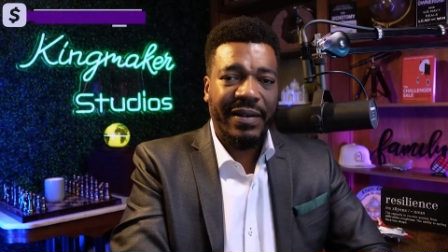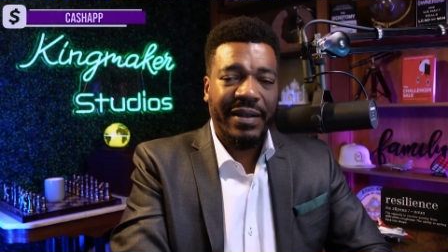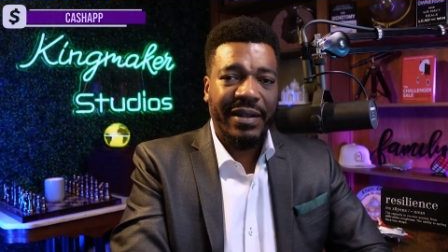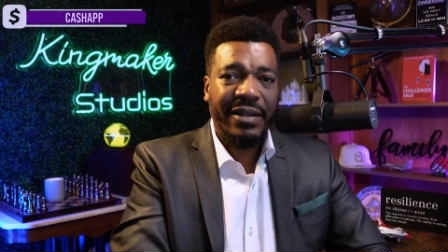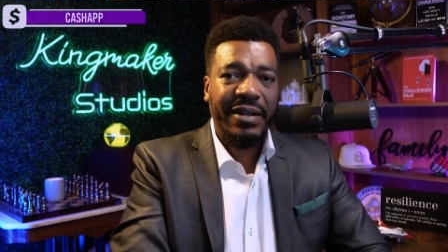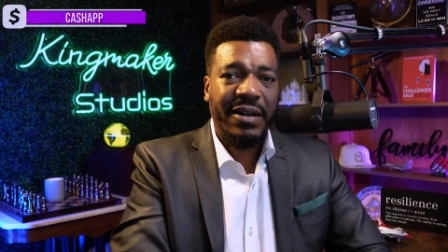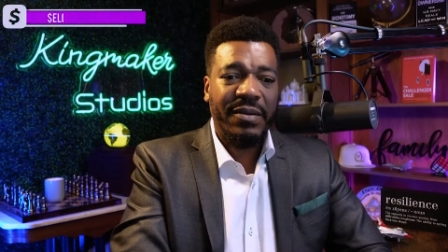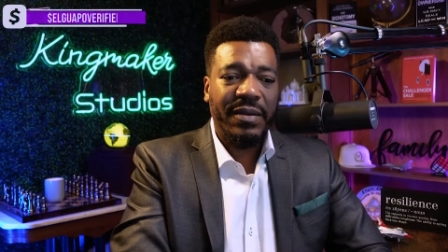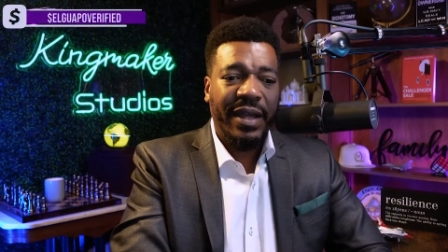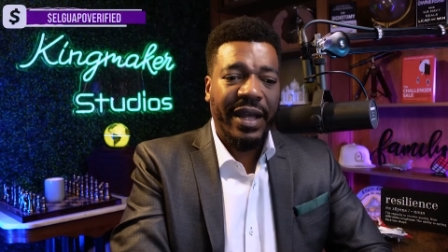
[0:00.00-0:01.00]
You
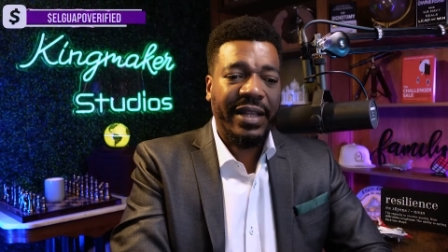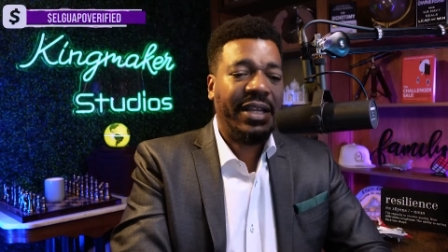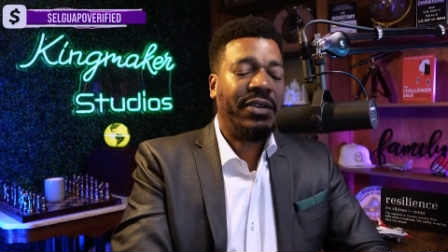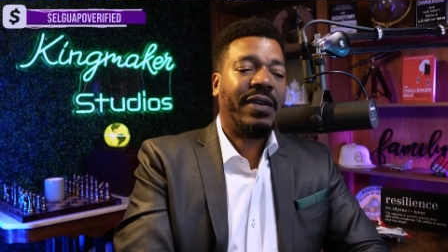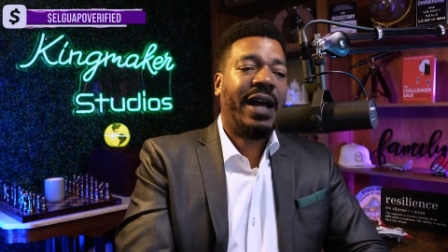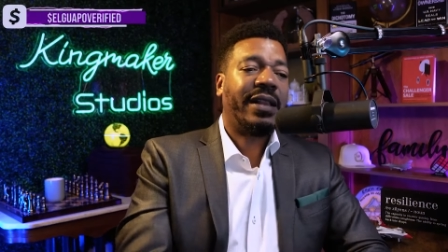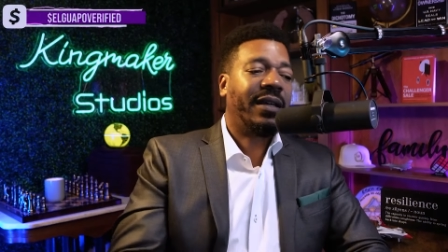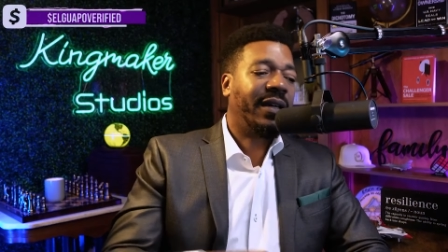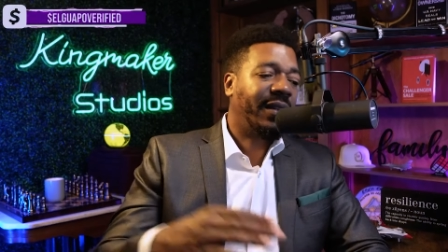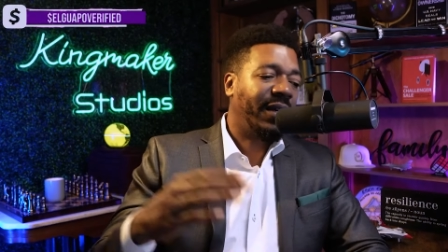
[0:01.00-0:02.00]
know, and then you got
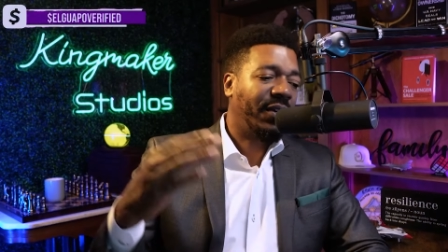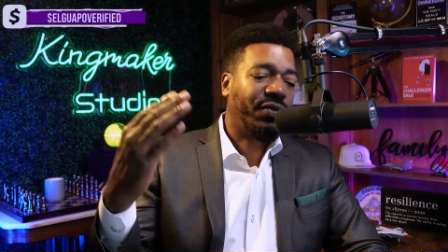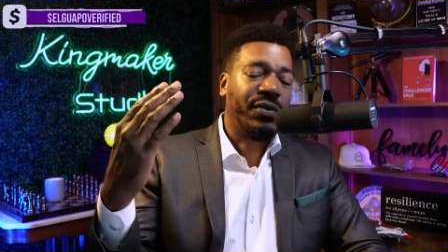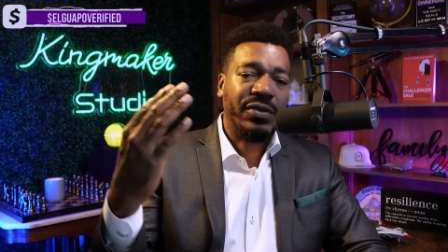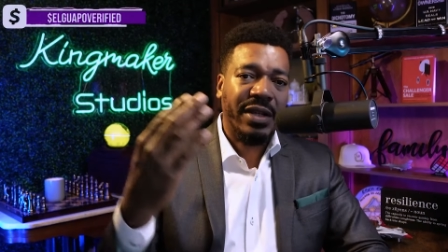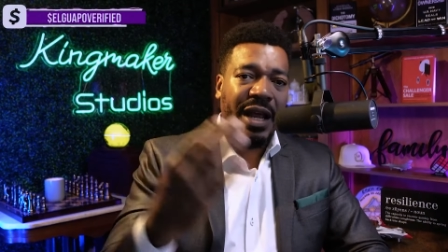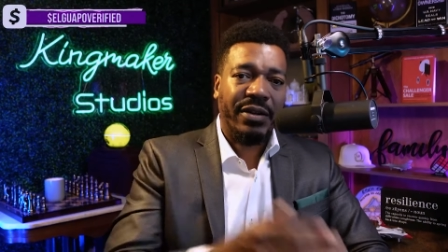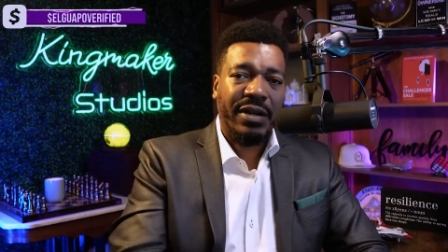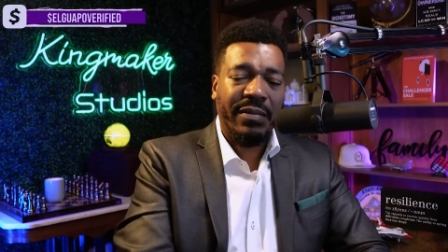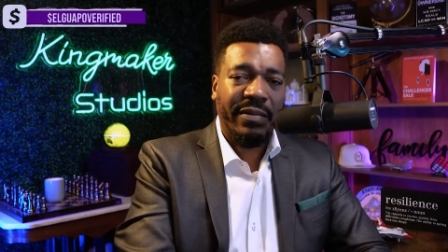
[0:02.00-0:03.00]
the, the cruise
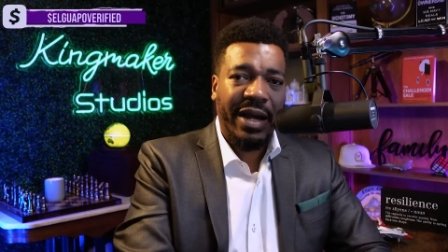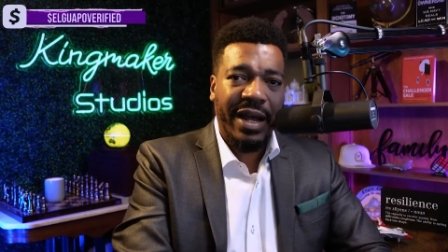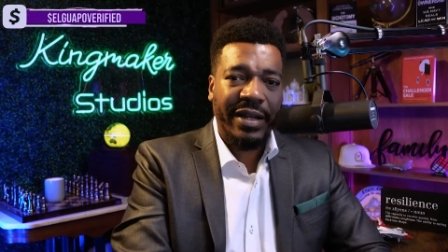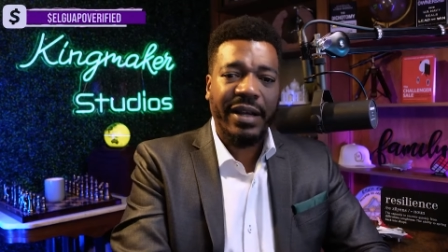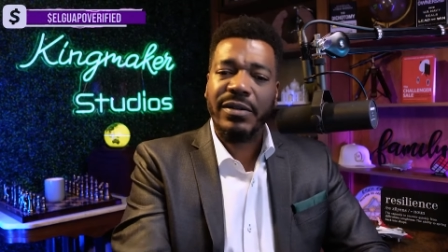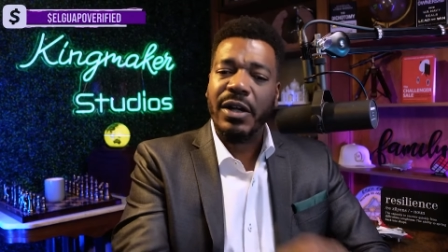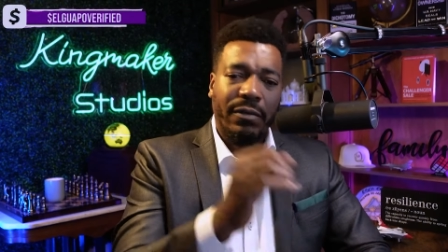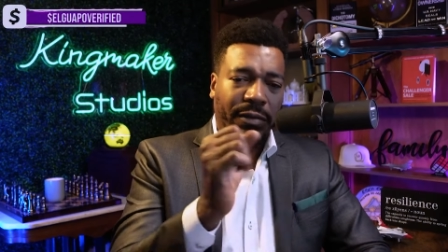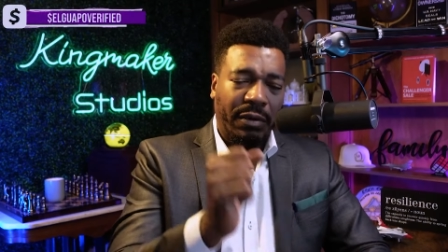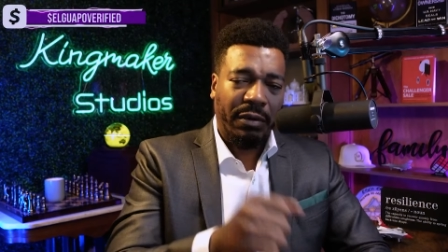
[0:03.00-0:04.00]
liner come by and they,
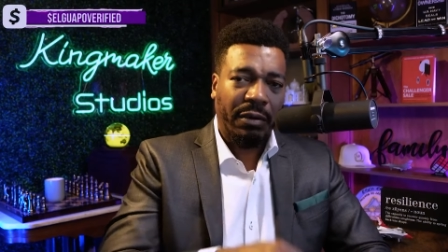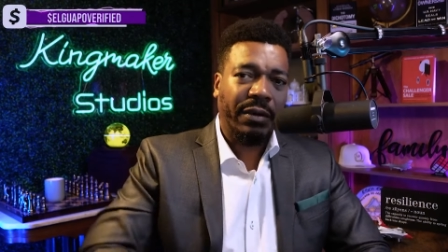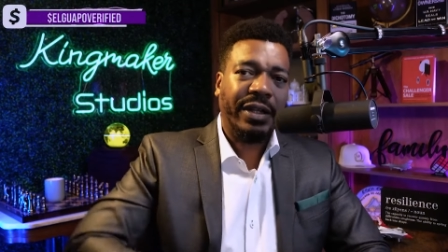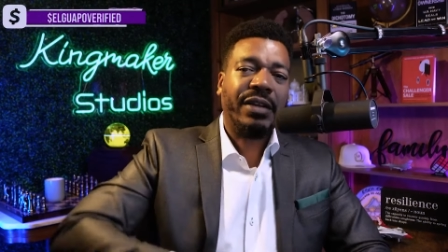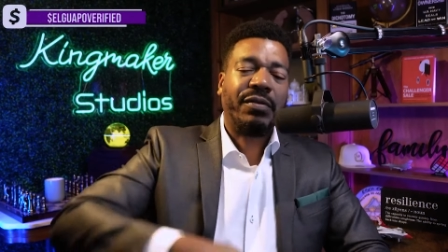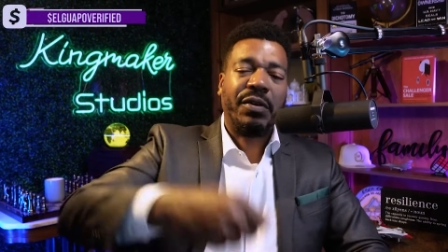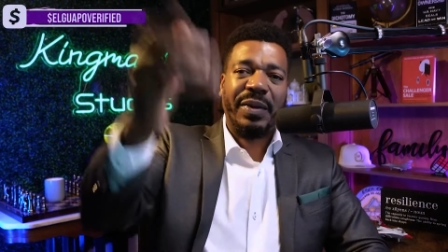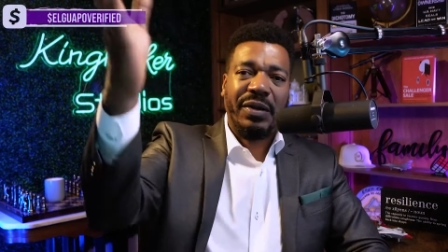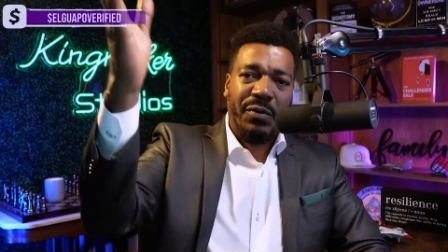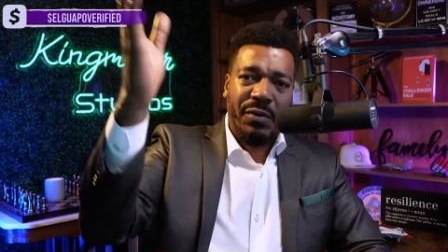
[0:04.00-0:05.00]
and they throw the
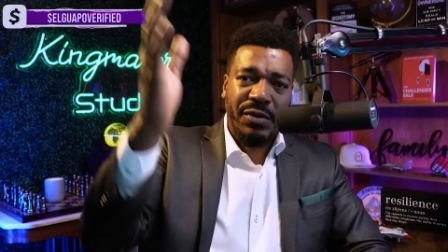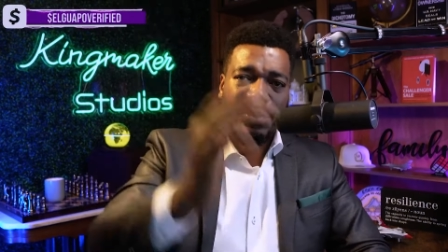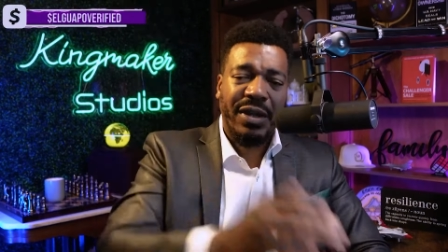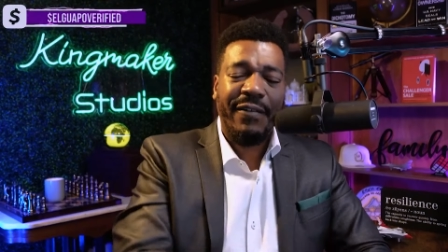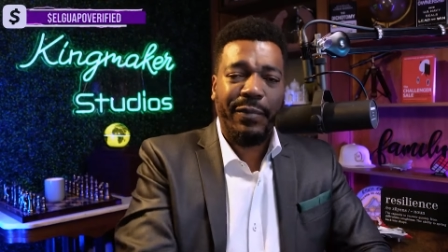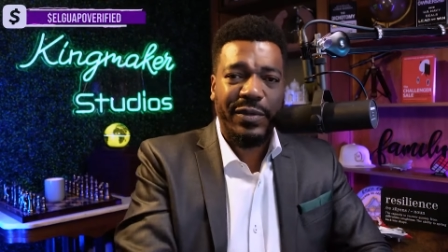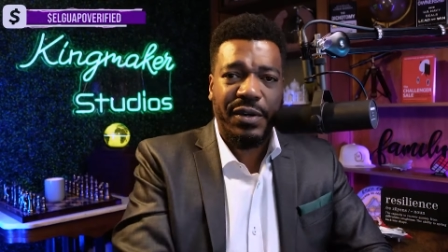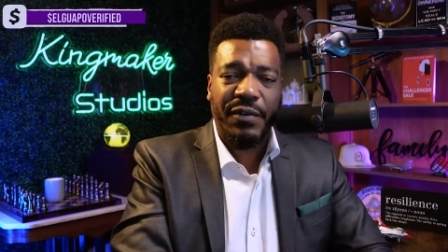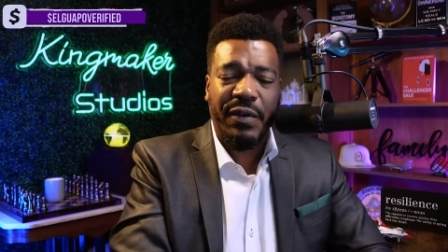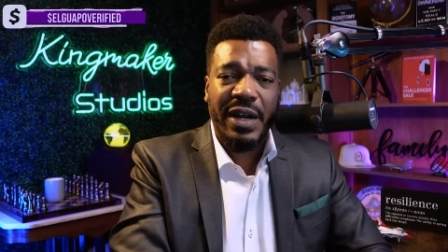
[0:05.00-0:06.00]
big orange life
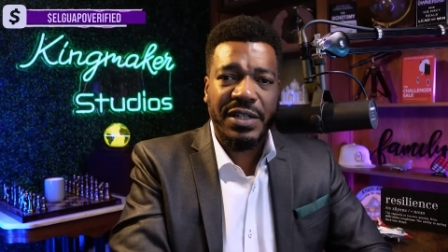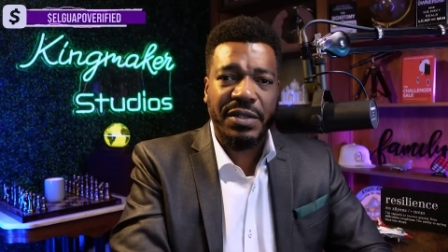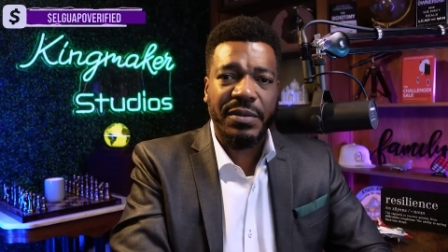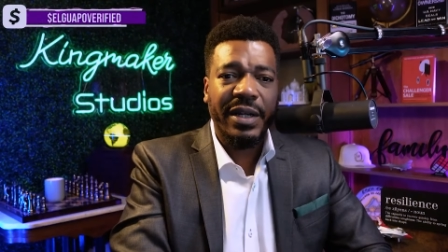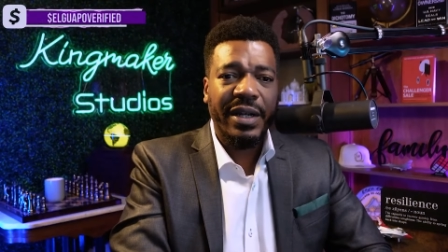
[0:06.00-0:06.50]
preserver at you.